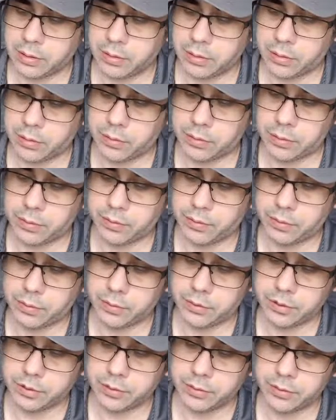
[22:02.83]
like the older
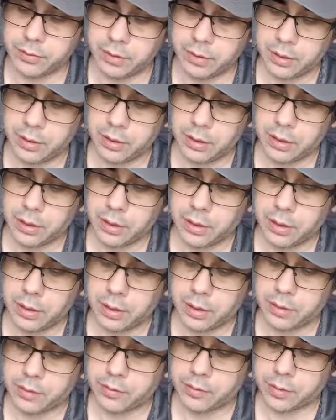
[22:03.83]
versions.
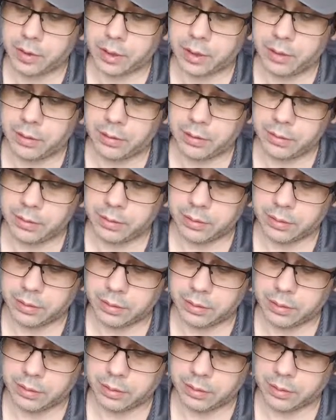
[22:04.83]
So
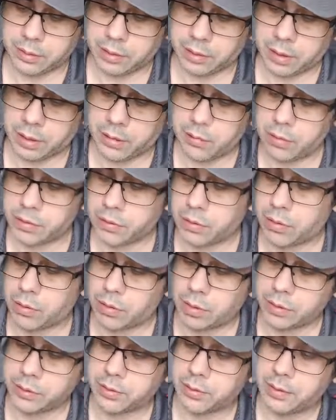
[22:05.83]
I don't want to
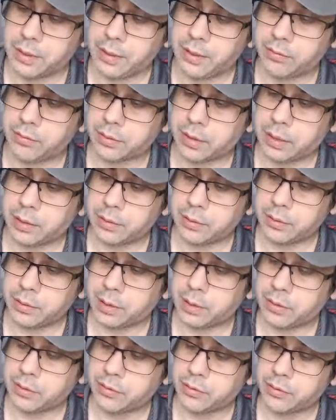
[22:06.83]
hold on to these,
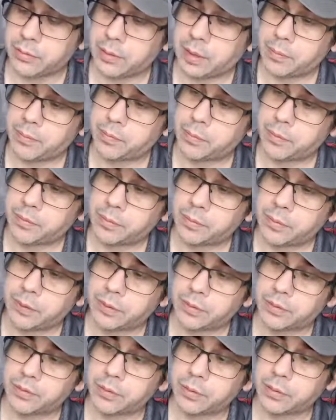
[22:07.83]
so I'll put them
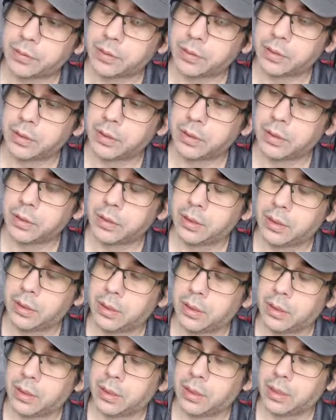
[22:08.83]
on the store
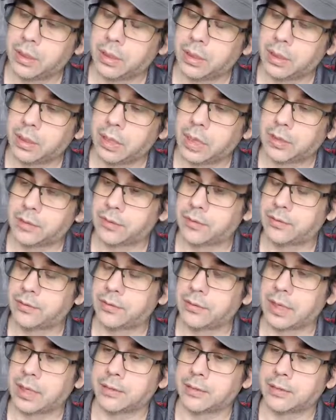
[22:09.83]
as a
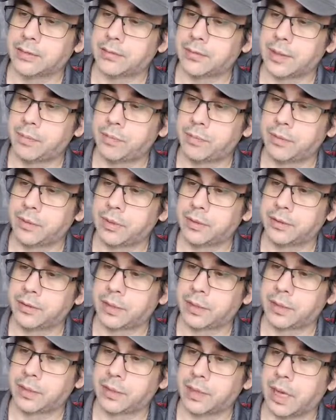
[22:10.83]
separate
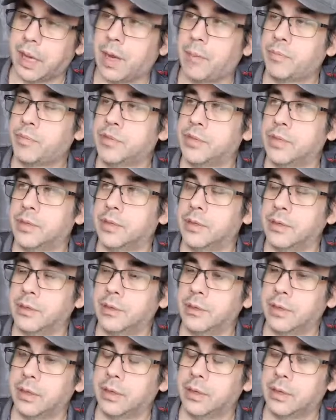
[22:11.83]
option.
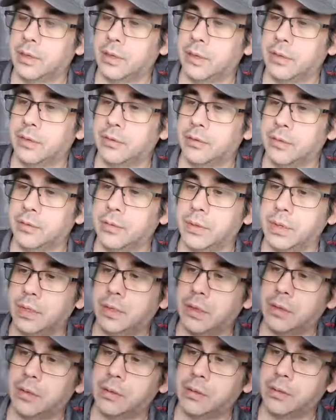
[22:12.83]
So when you
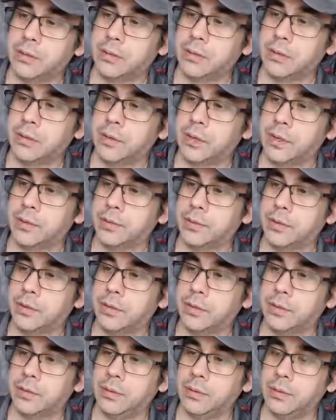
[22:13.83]
go to them
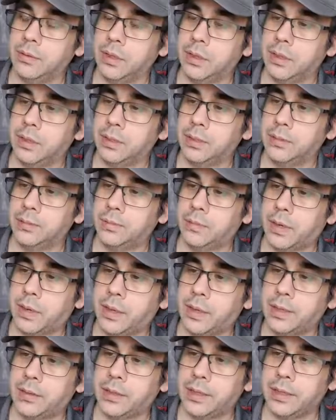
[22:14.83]
to
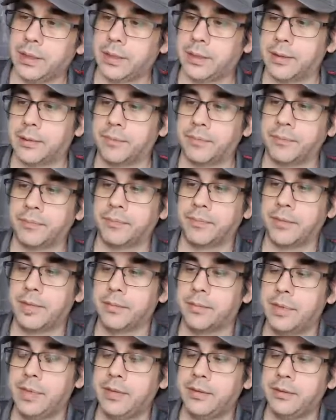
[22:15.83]
buy the
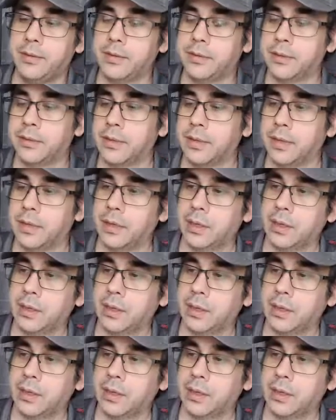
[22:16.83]
pieces,